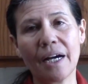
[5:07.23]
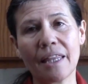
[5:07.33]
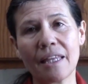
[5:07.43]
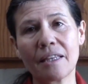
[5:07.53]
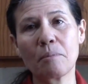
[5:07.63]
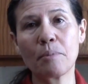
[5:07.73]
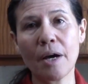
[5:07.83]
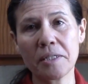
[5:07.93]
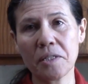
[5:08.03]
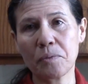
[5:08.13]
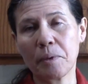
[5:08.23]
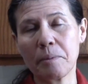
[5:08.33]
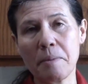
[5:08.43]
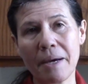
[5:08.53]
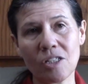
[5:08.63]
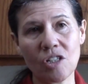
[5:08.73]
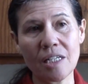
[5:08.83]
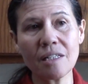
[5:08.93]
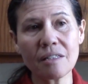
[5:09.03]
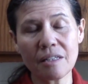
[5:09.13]
I think the process will be much
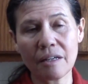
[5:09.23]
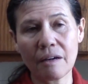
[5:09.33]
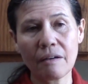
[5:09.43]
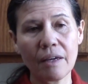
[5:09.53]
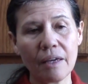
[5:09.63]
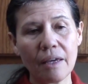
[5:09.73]
easier,